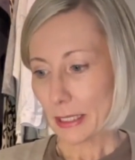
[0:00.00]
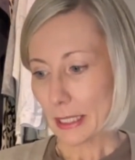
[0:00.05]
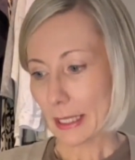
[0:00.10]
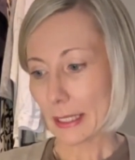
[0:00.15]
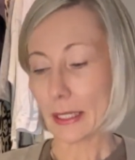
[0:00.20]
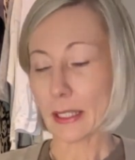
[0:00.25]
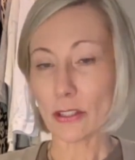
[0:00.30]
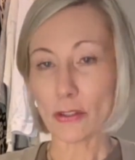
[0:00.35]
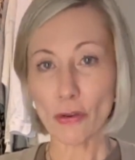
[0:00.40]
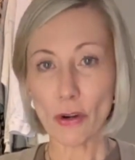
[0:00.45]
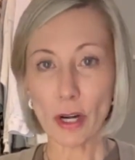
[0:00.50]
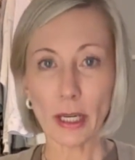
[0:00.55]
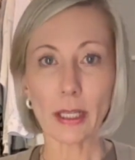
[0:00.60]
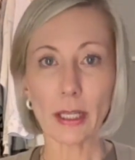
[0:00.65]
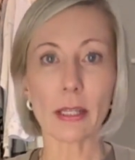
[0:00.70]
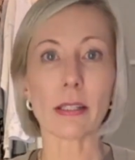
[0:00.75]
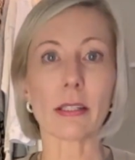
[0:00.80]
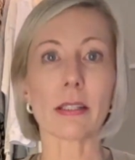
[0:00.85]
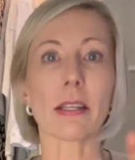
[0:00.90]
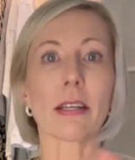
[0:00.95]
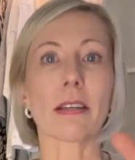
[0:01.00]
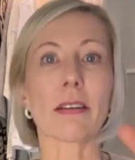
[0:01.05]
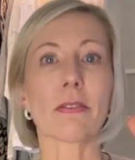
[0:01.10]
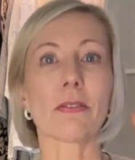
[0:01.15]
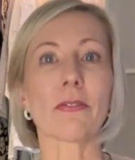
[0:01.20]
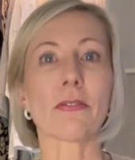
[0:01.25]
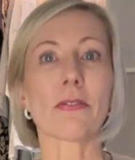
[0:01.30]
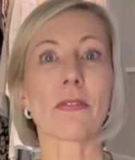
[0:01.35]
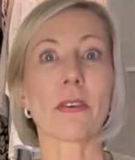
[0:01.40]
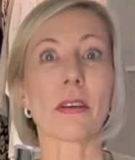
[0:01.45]
be taking train instead
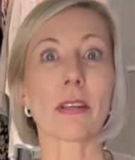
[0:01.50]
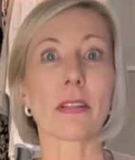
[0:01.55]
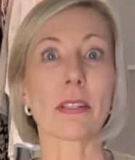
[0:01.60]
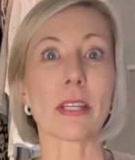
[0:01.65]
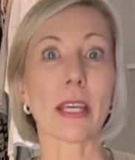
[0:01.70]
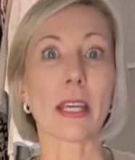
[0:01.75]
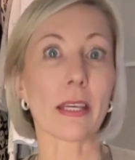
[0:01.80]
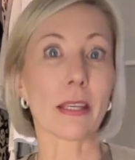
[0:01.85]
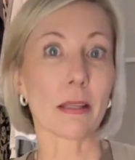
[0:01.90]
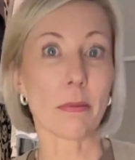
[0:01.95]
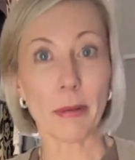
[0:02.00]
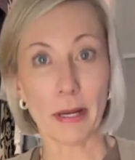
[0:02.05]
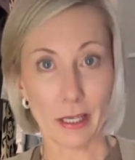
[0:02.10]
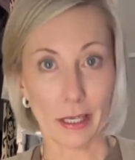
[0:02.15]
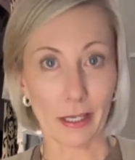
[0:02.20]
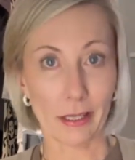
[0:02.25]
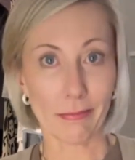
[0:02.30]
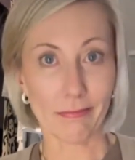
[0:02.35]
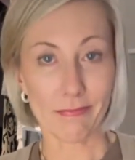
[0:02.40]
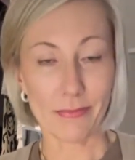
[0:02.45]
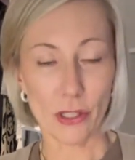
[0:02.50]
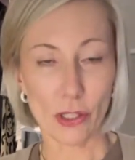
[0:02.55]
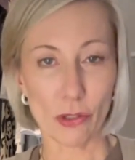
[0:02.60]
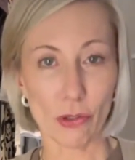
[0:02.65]
of taking the bike.